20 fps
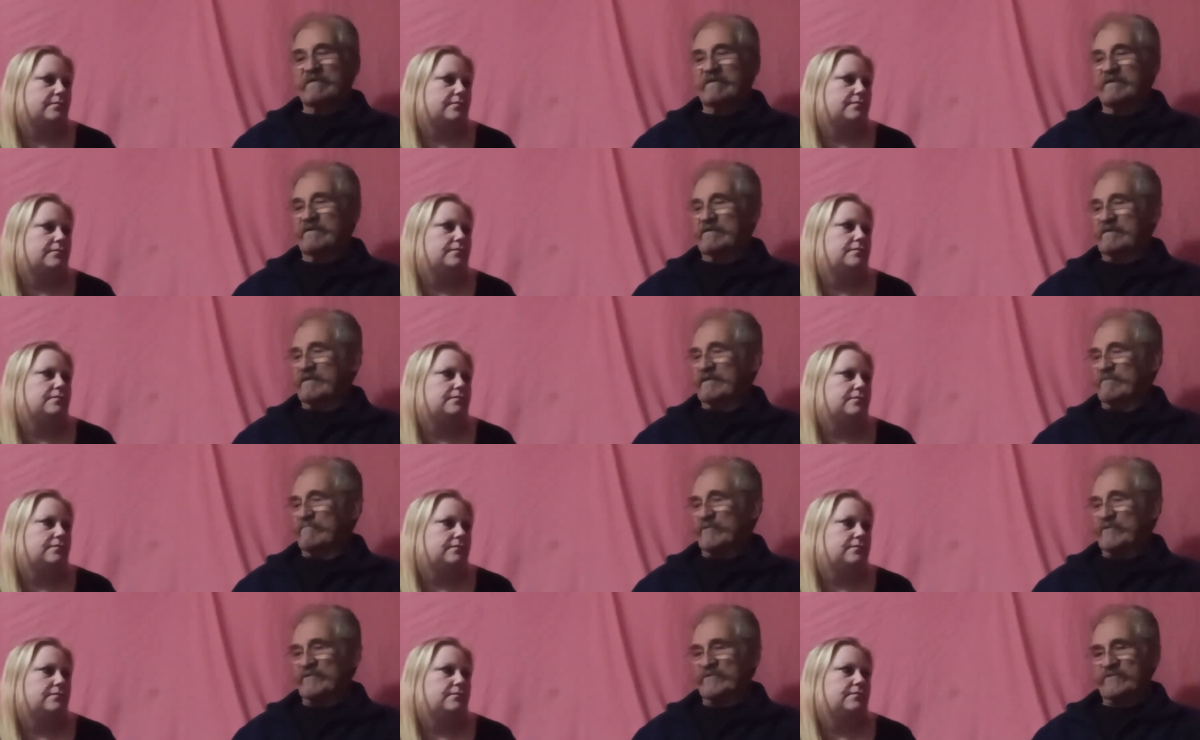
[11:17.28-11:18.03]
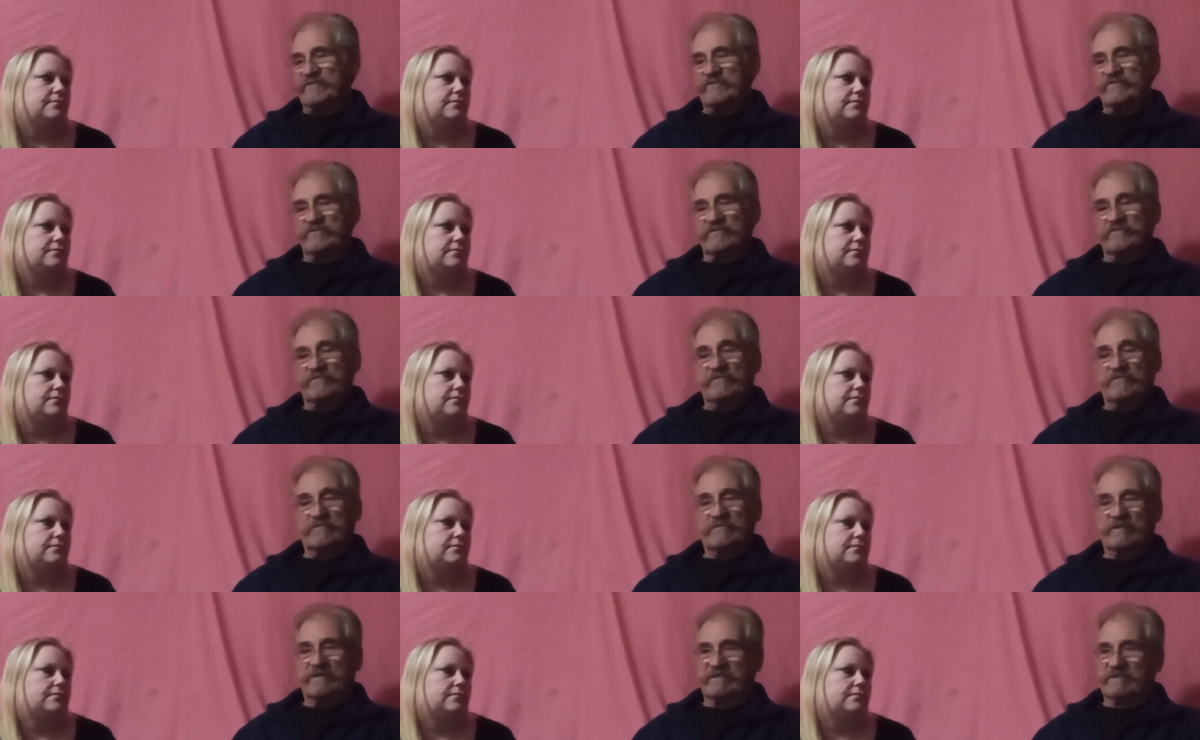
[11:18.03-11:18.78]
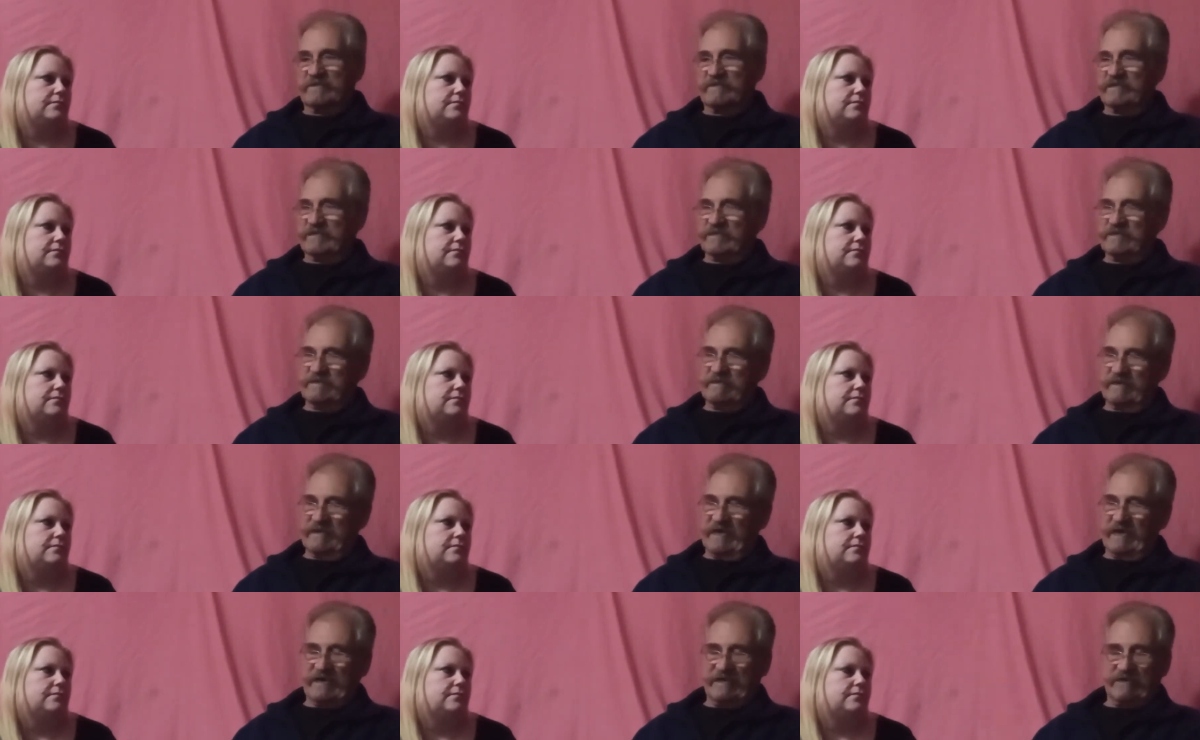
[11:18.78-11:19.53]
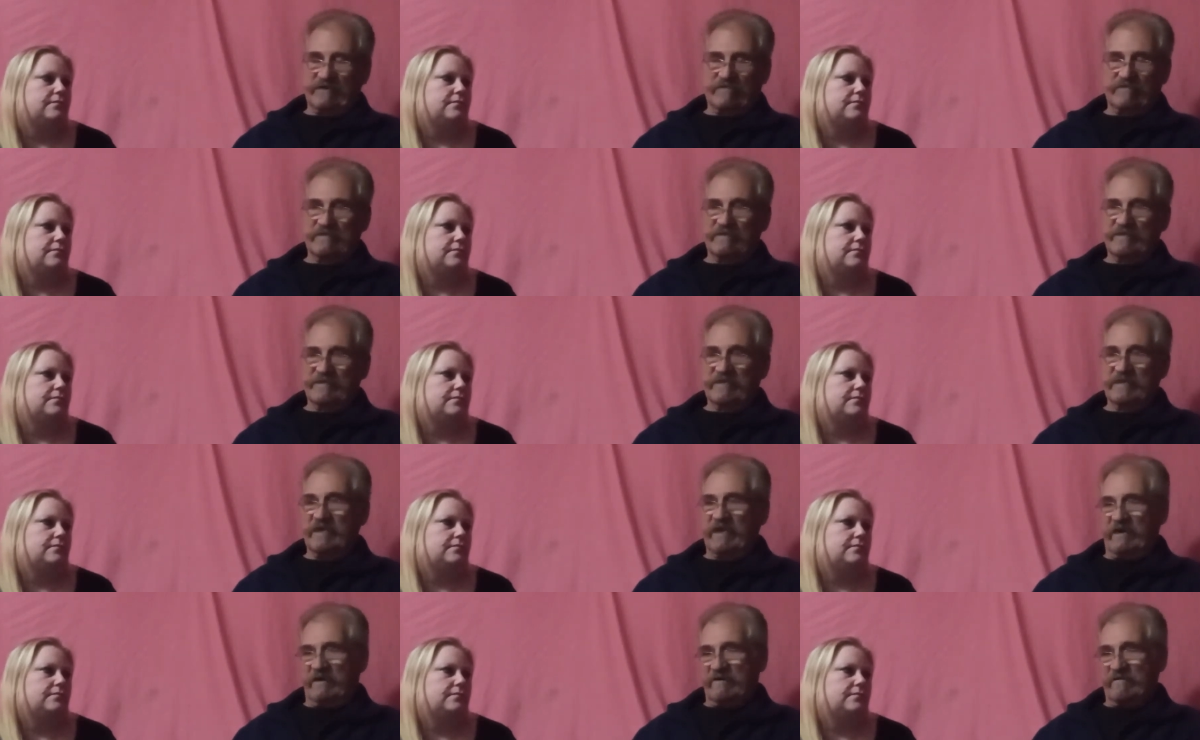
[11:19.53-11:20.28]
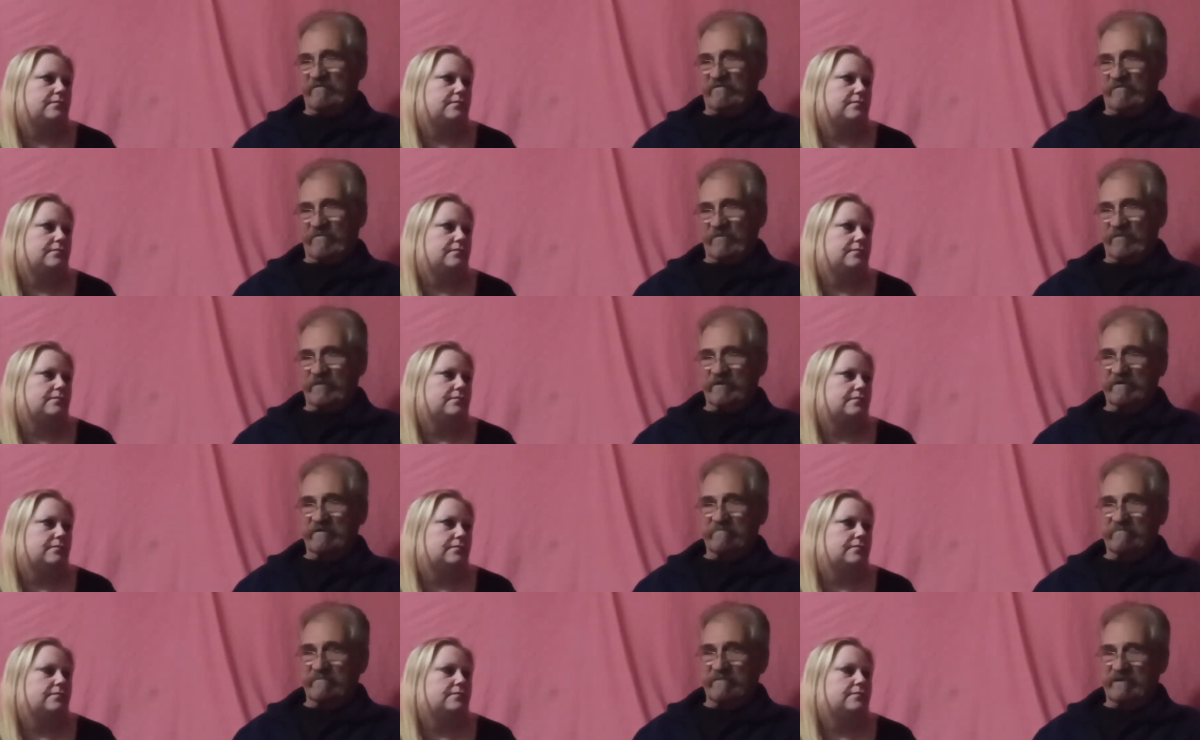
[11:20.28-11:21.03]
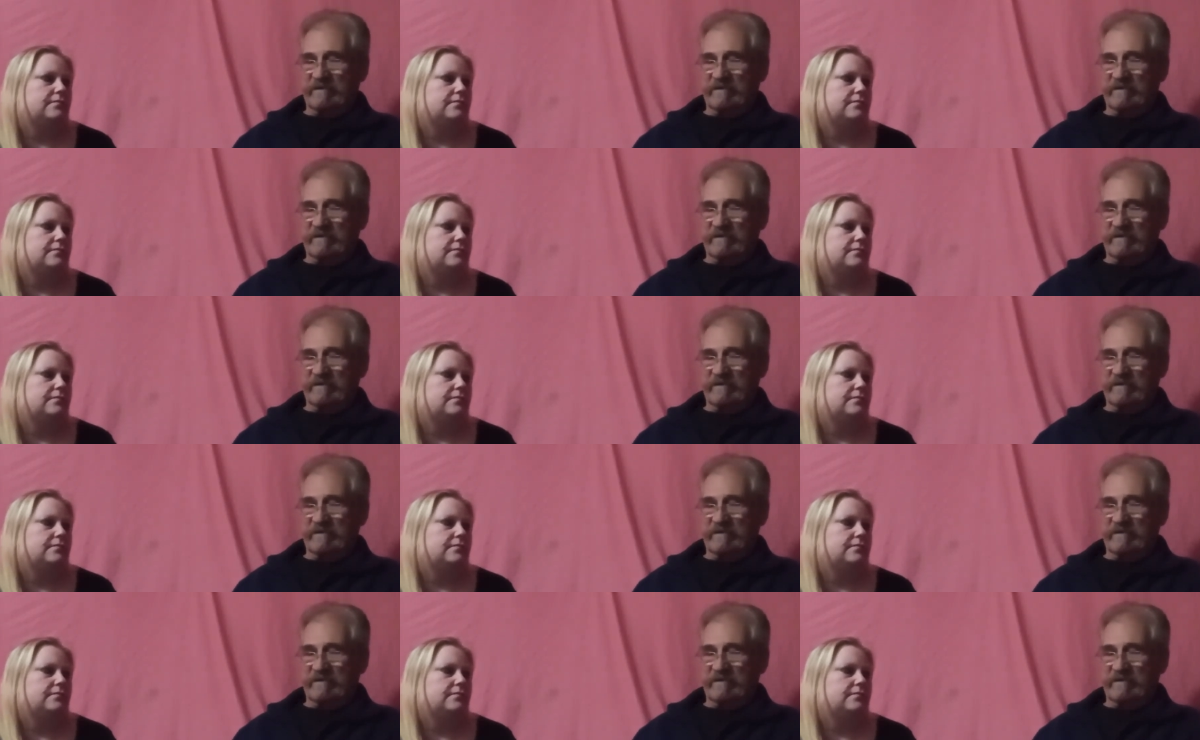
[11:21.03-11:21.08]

Speaker 1: unable to adequately care for them.